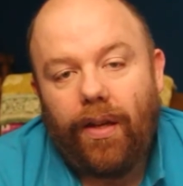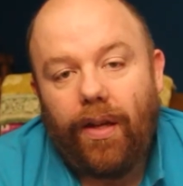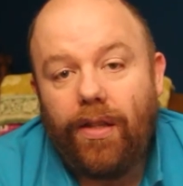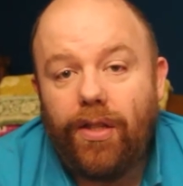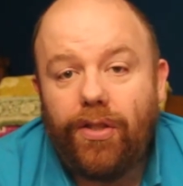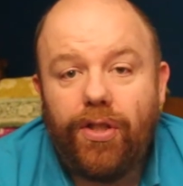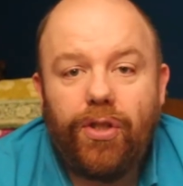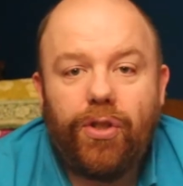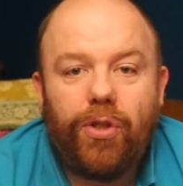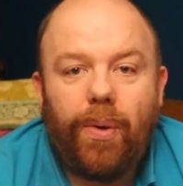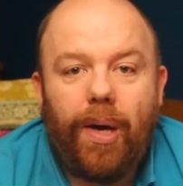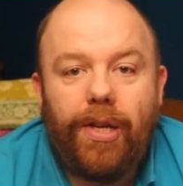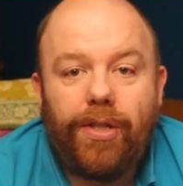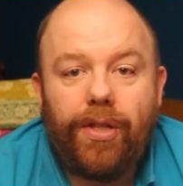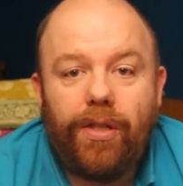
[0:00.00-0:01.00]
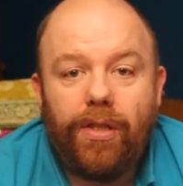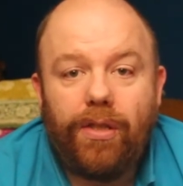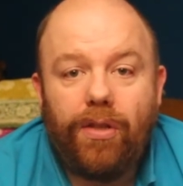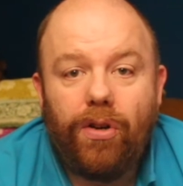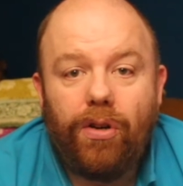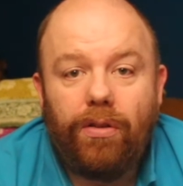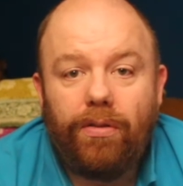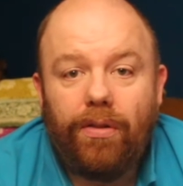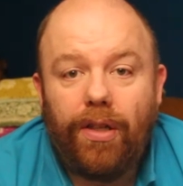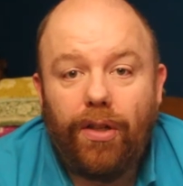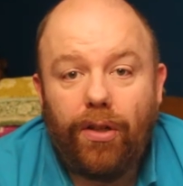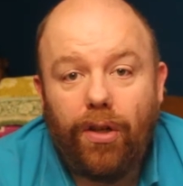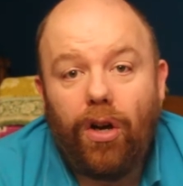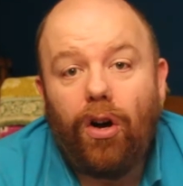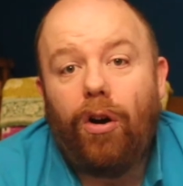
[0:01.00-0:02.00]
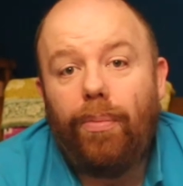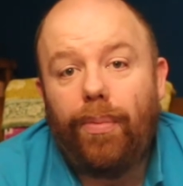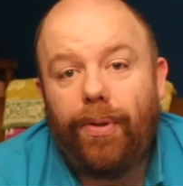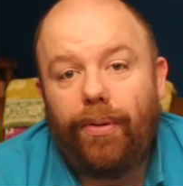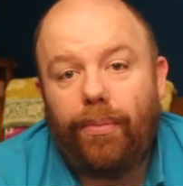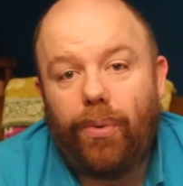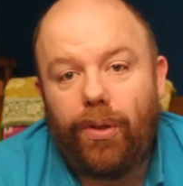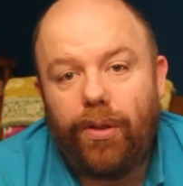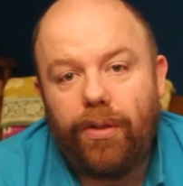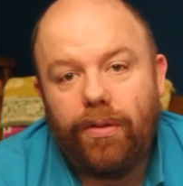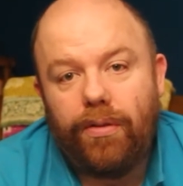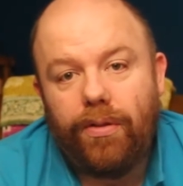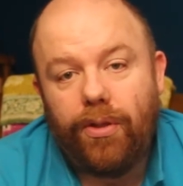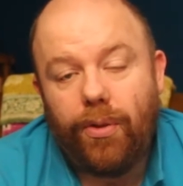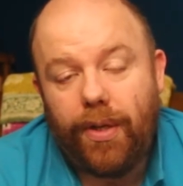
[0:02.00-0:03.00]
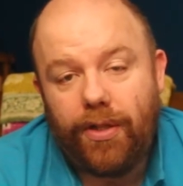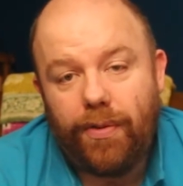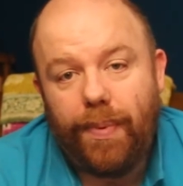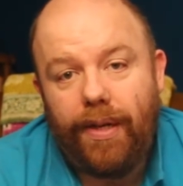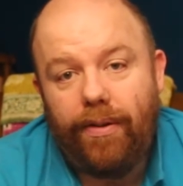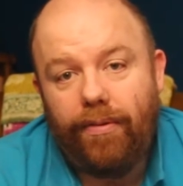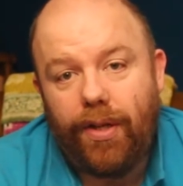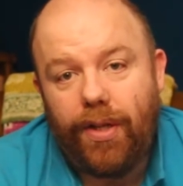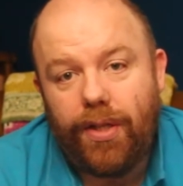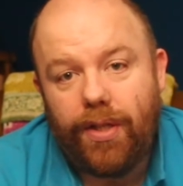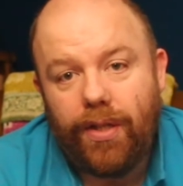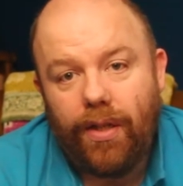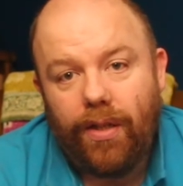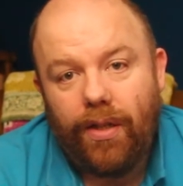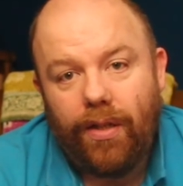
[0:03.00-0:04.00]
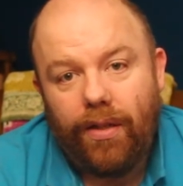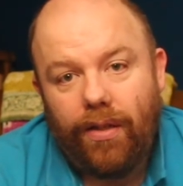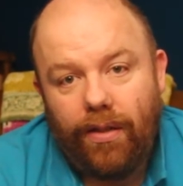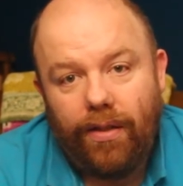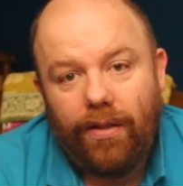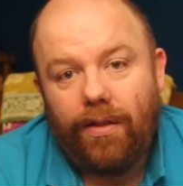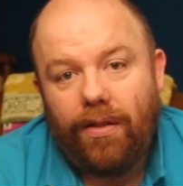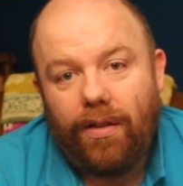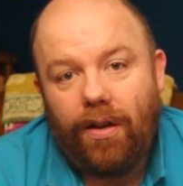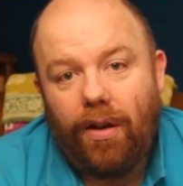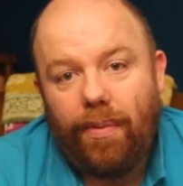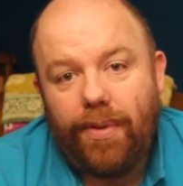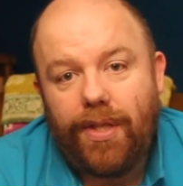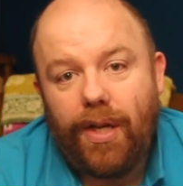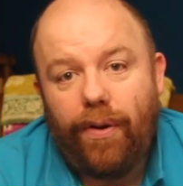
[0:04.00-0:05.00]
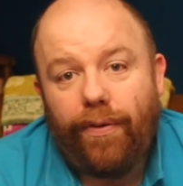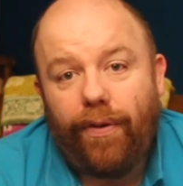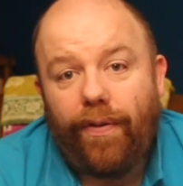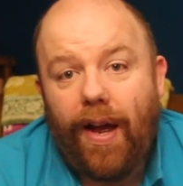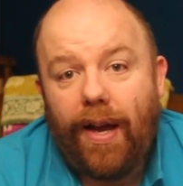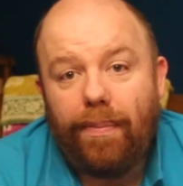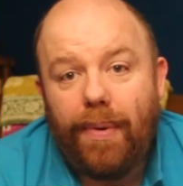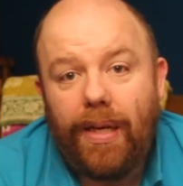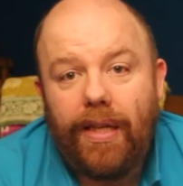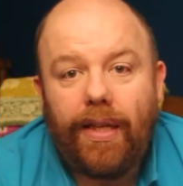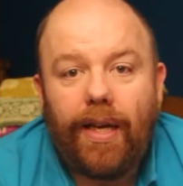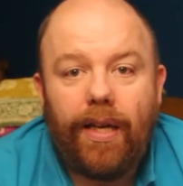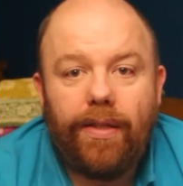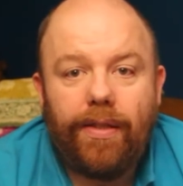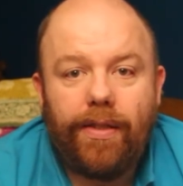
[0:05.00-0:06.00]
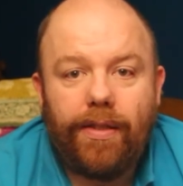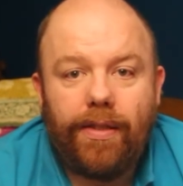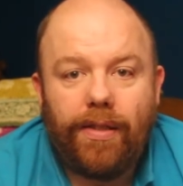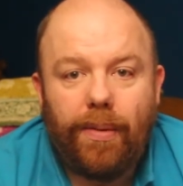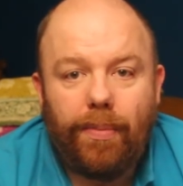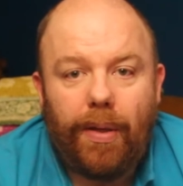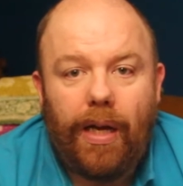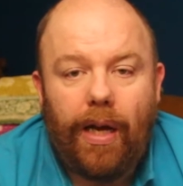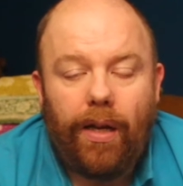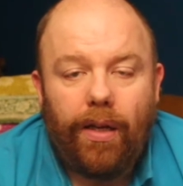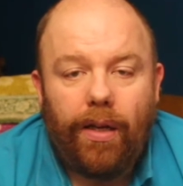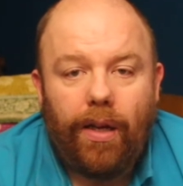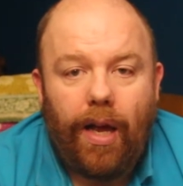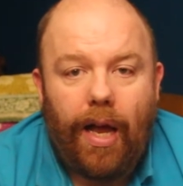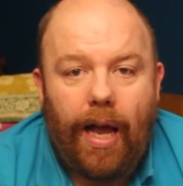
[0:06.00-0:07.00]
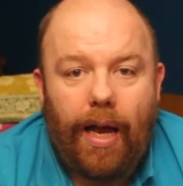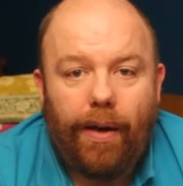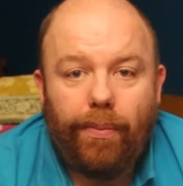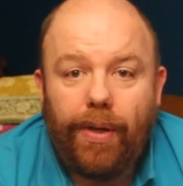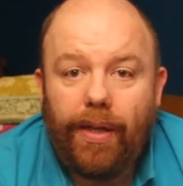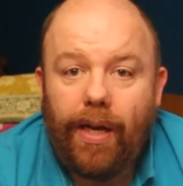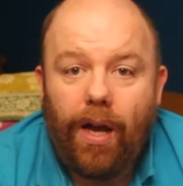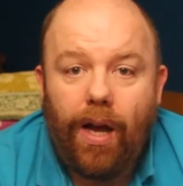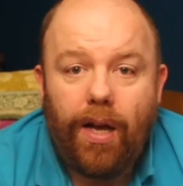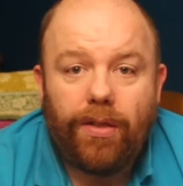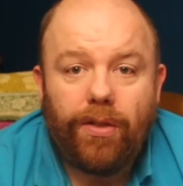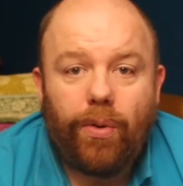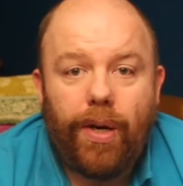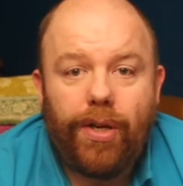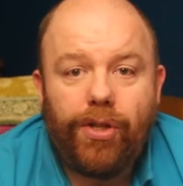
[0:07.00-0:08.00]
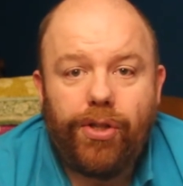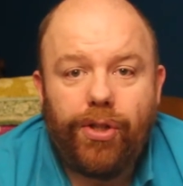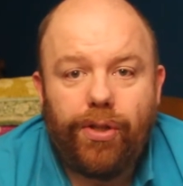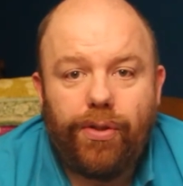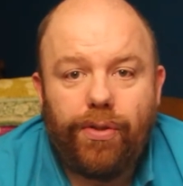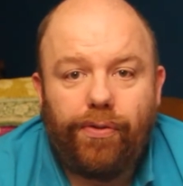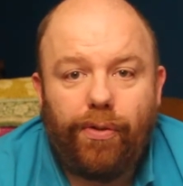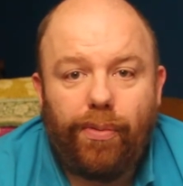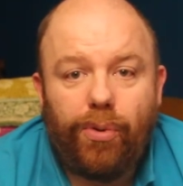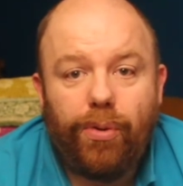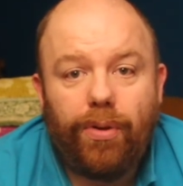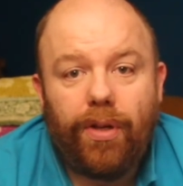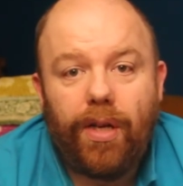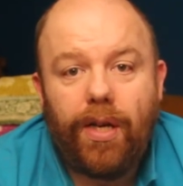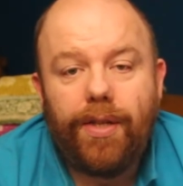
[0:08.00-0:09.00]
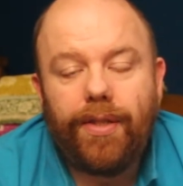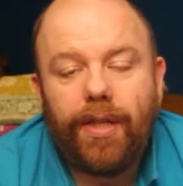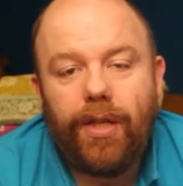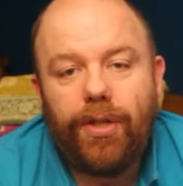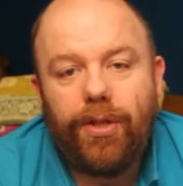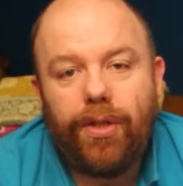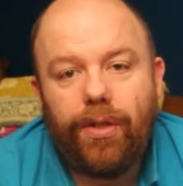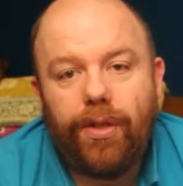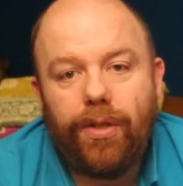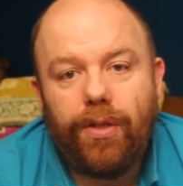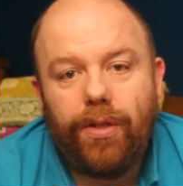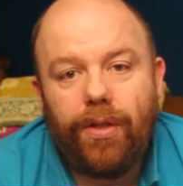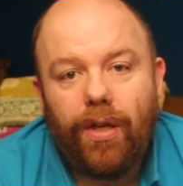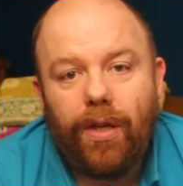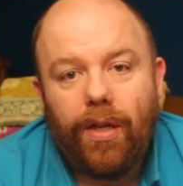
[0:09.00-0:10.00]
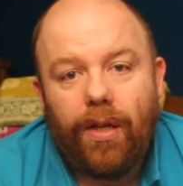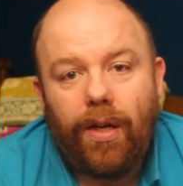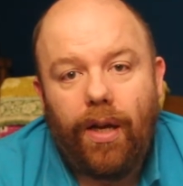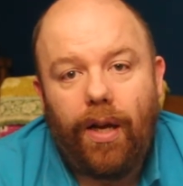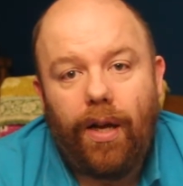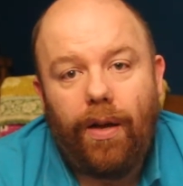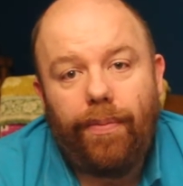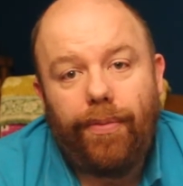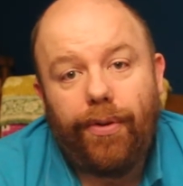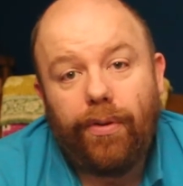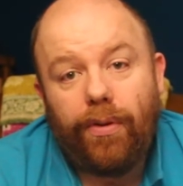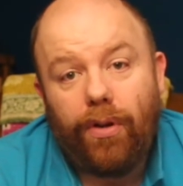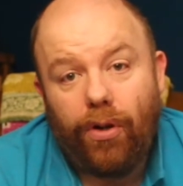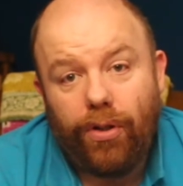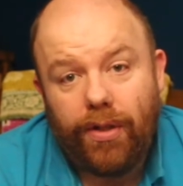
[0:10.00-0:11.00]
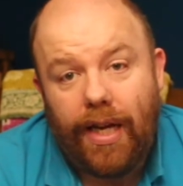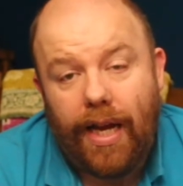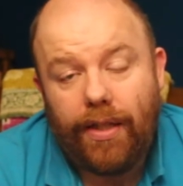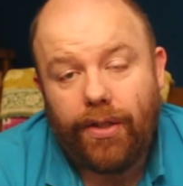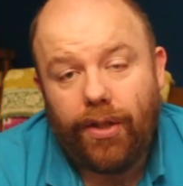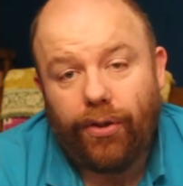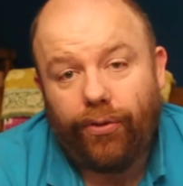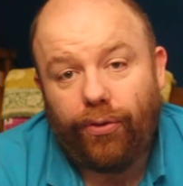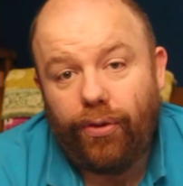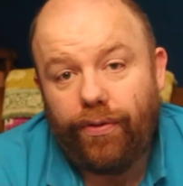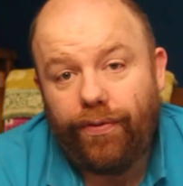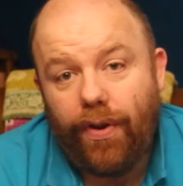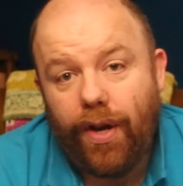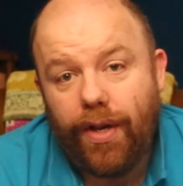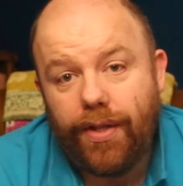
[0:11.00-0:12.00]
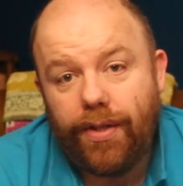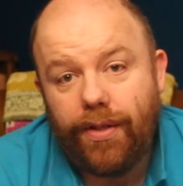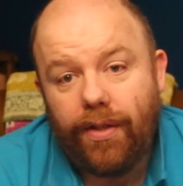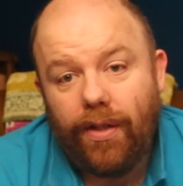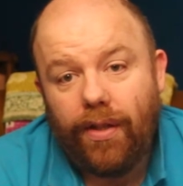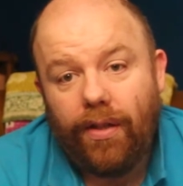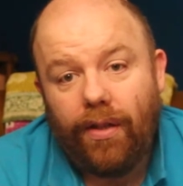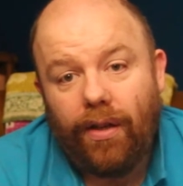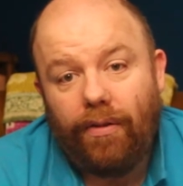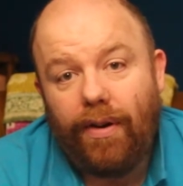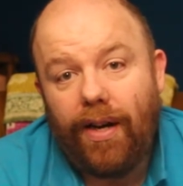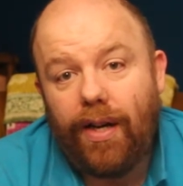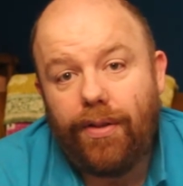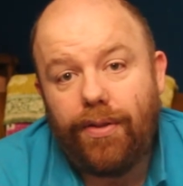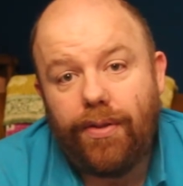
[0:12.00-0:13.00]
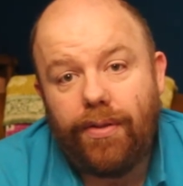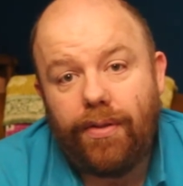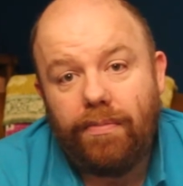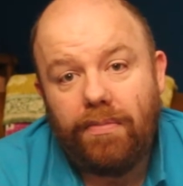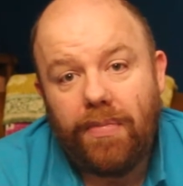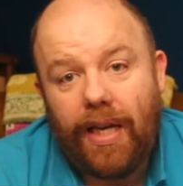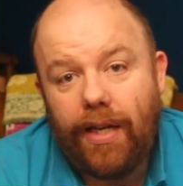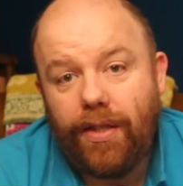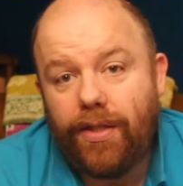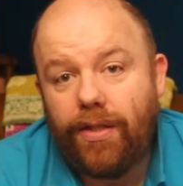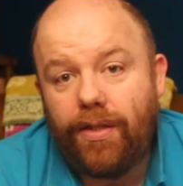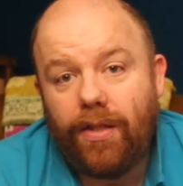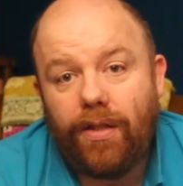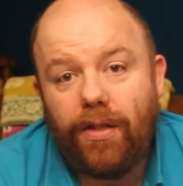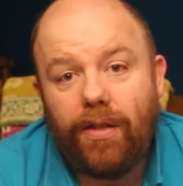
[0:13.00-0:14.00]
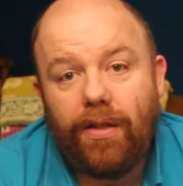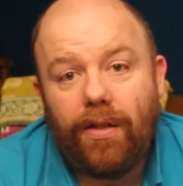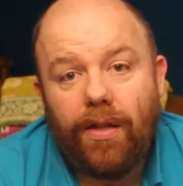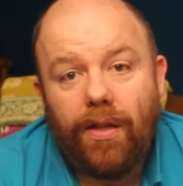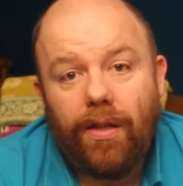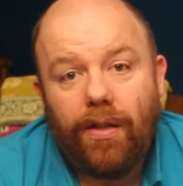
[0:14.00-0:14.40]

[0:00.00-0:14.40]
And this situation is not an uncommon one to experience. I myself have had many cases similar, and we get asked questions from organisations that contact us for advice around cases that